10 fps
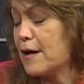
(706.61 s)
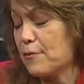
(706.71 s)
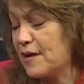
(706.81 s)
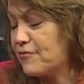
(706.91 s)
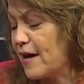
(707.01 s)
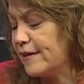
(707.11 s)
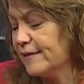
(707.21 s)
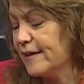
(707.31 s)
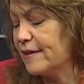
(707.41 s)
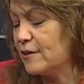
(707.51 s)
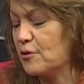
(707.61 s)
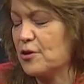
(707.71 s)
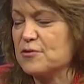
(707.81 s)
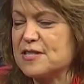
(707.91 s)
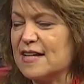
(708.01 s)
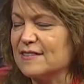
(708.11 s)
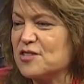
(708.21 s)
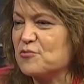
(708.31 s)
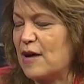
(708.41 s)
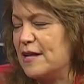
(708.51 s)
quite frankly, you know, you're a
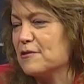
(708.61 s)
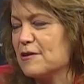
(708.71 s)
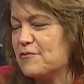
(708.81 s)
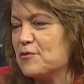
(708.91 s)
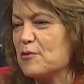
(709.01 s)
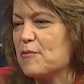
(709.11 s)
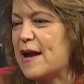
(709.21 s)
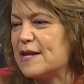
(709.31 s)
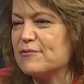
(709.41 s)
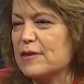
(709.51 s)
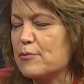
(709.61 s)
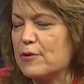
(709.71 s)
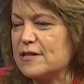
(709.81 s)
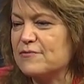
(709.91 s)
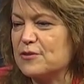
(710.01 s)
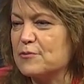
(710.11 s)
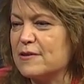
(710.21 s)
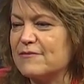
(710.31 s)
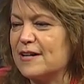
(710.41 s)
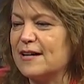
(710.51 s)
talented writer. If you were writing from the point of view
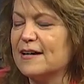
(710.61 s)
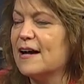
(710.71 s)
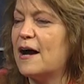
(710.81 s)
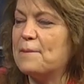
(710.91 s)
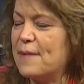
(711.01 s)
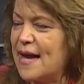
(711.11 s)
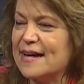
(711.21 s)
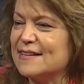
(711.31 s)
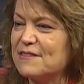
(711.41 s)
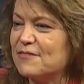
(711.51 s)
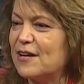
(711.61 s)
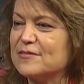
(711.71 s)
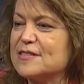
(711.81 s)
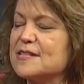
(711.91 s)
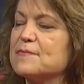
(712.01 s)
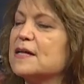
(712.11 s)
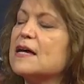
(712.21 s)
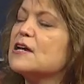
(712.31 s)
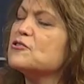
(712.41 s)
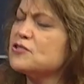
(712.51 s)
of a man involved in something,
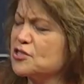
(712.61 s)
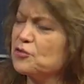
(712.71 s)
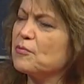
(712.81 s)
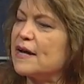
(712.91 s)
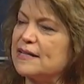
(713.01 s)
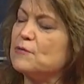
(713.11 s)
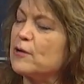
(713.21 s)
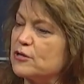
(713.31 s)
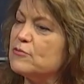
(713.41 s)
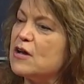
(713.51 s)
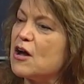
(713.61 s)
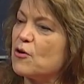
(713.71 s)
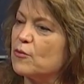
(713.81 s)
you're still writing what you know.